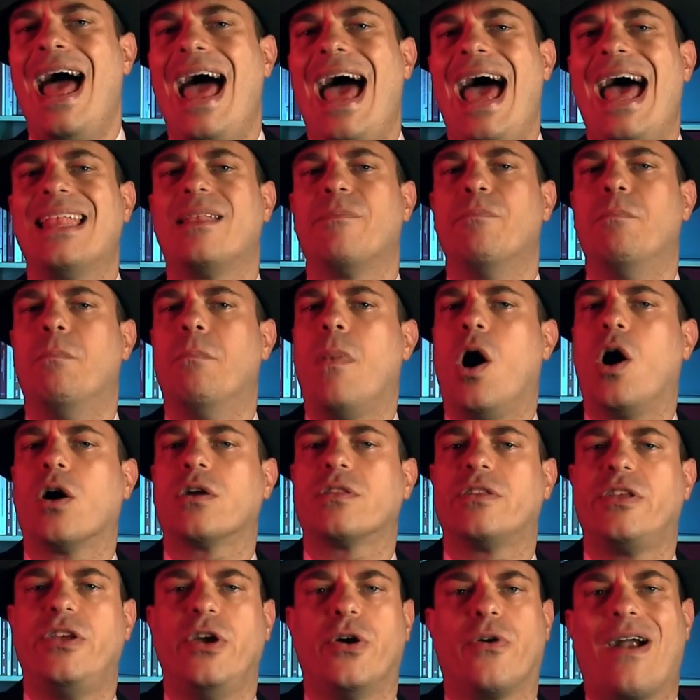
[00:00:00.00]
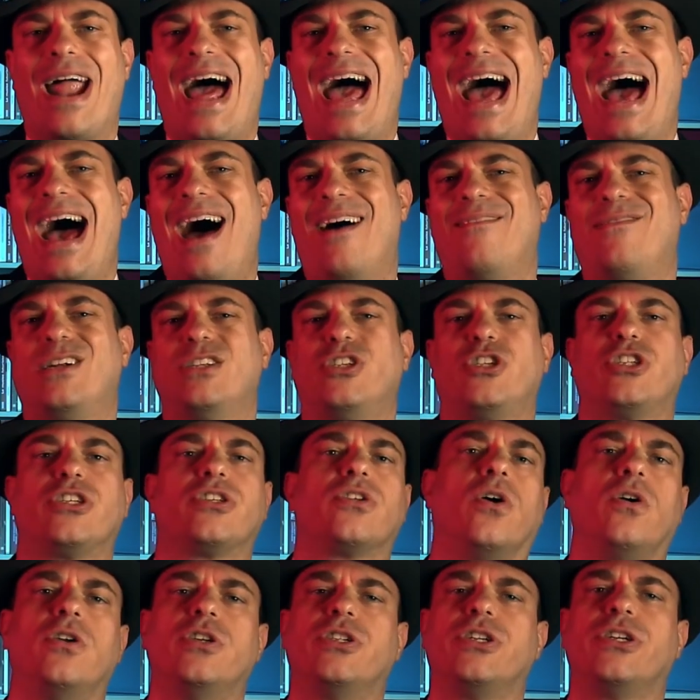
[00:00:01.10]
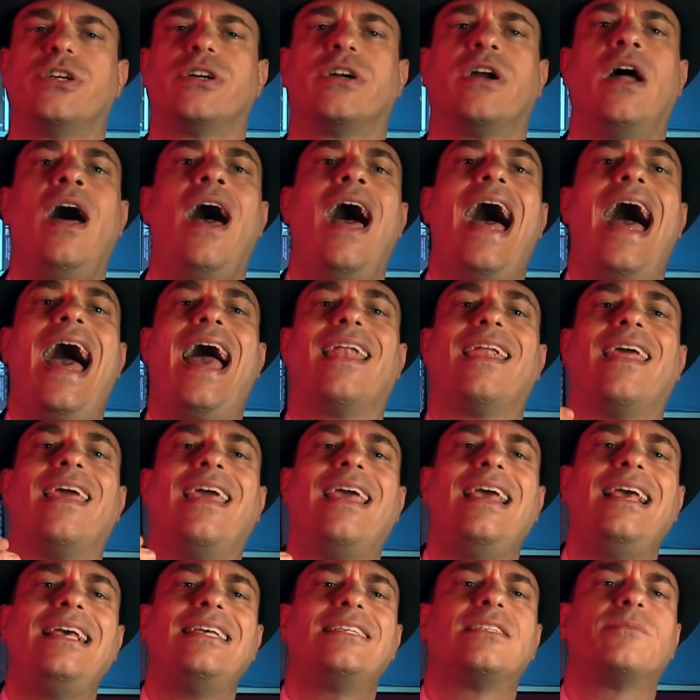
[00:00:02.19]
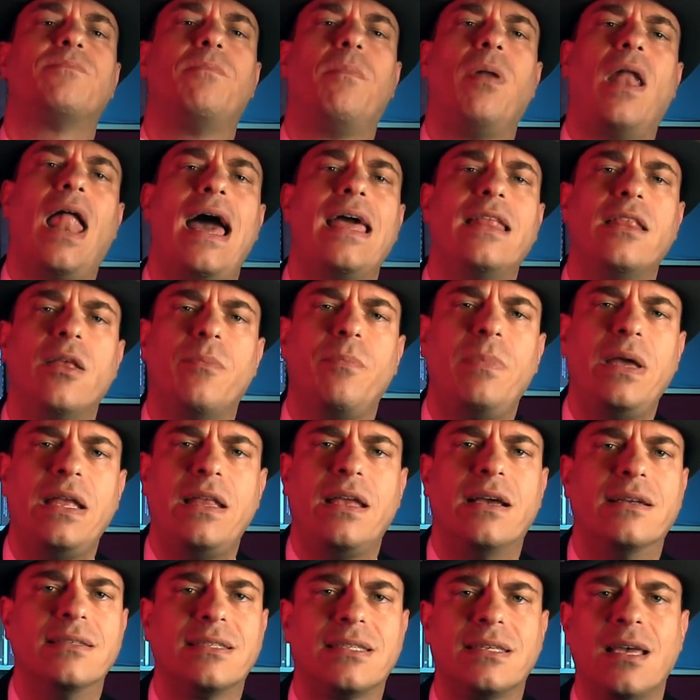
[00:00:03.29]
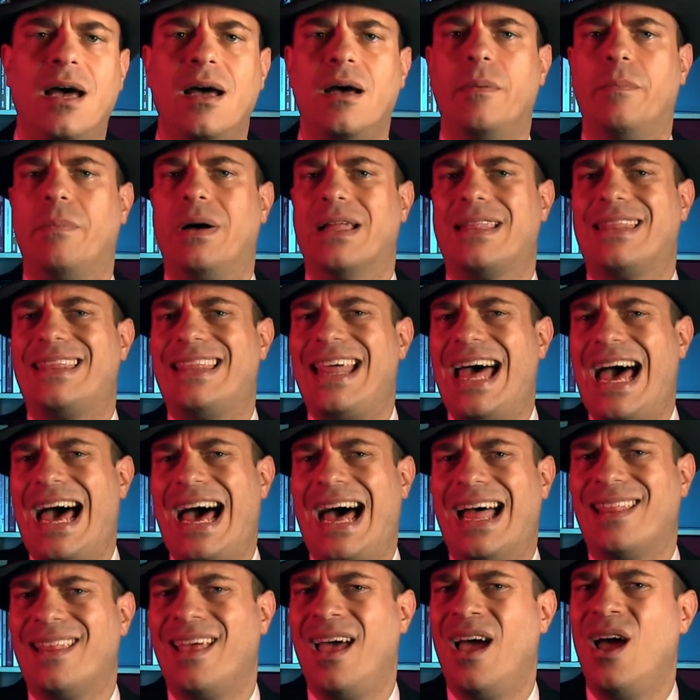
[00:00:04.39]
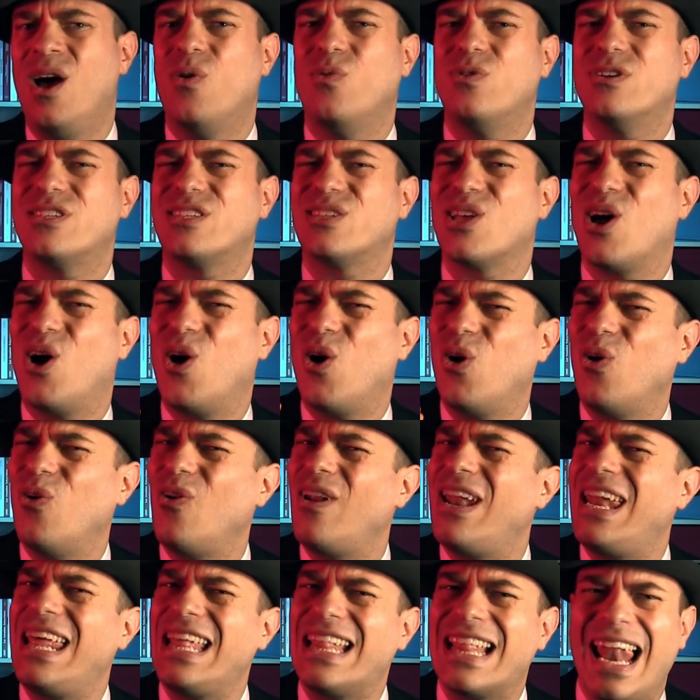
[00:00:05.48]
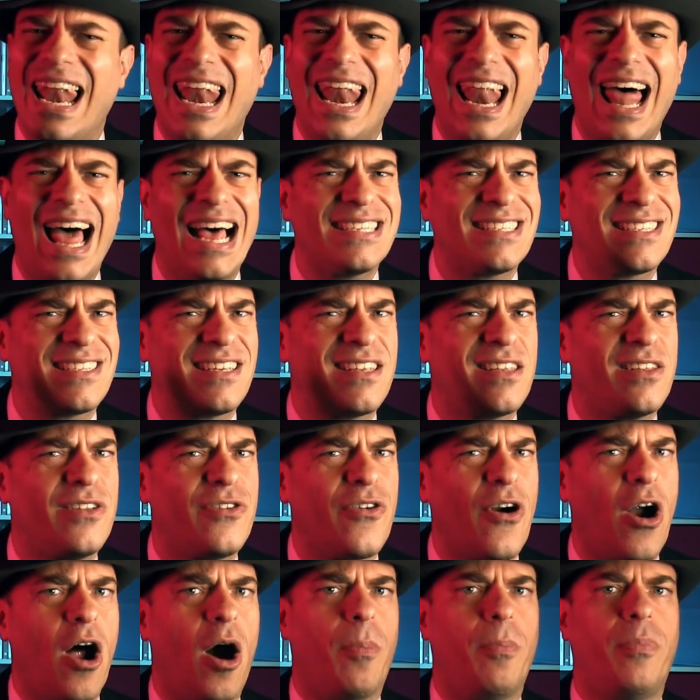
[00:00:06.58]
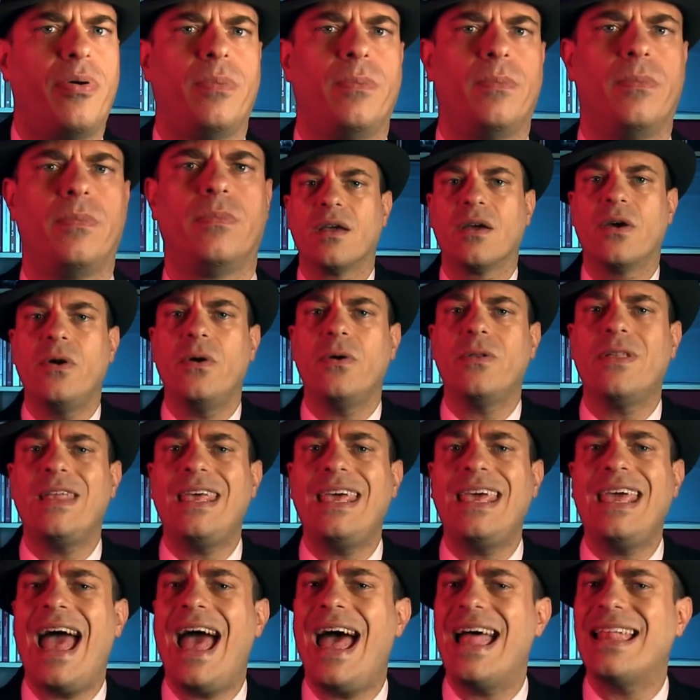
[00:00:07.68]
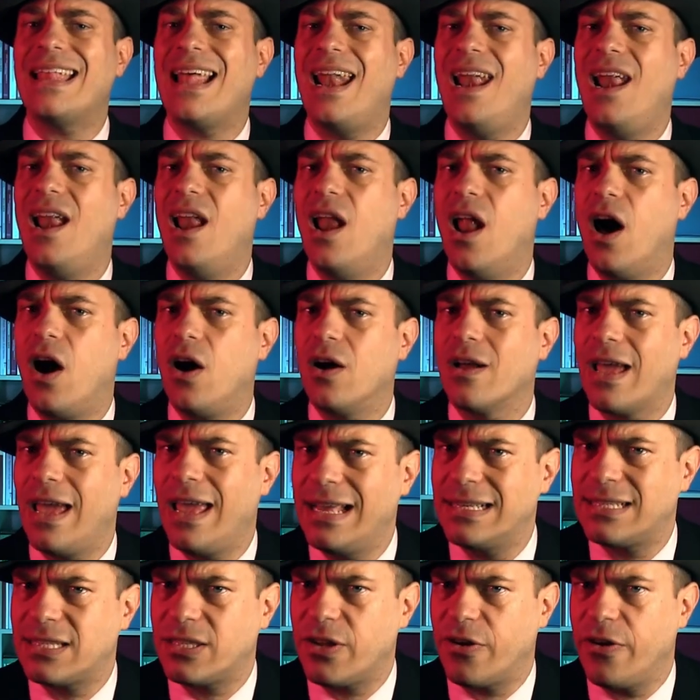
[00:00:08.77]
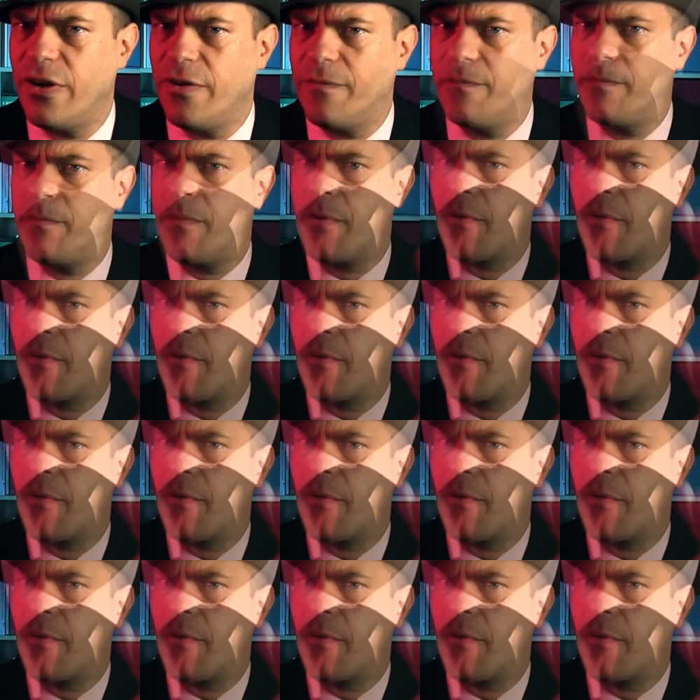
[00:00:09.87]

had mocked your average soldier and his blind obedience, but that was only the last drop. Kuti had a long history of